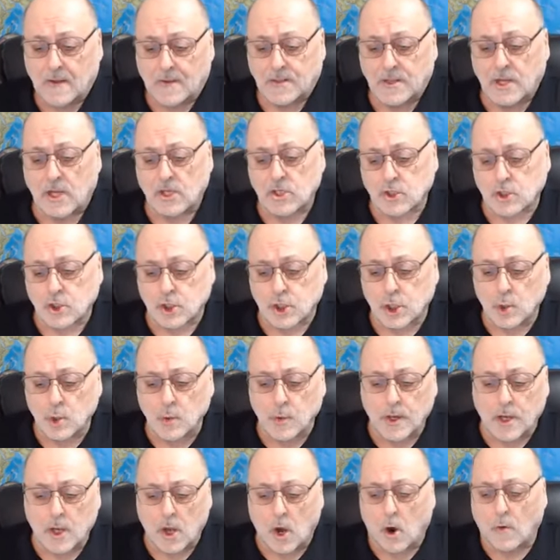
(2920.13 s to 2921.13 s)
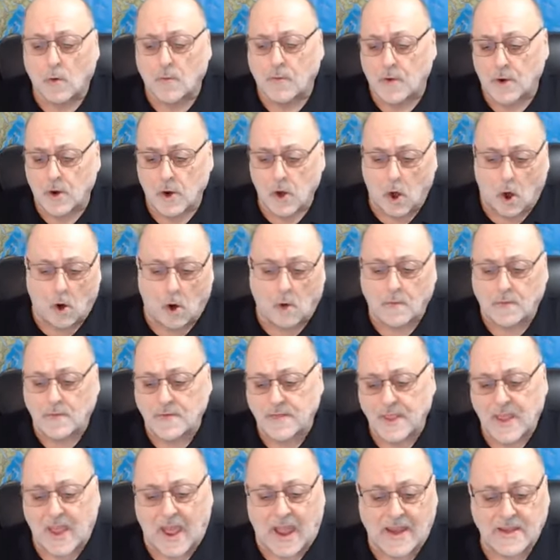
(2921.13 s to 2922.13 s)
the chewing over and over
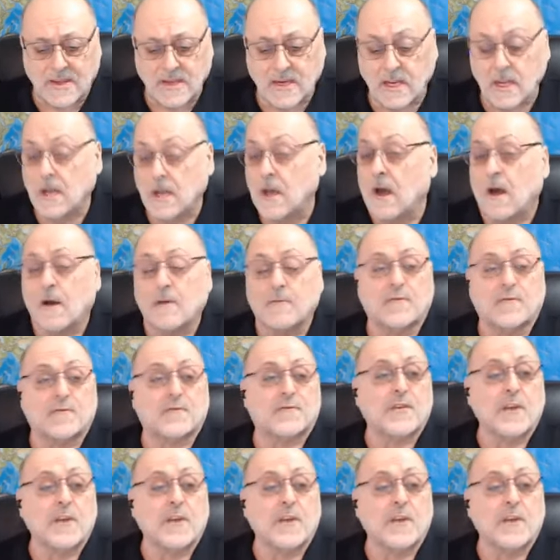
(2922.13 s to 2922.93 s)
the idea of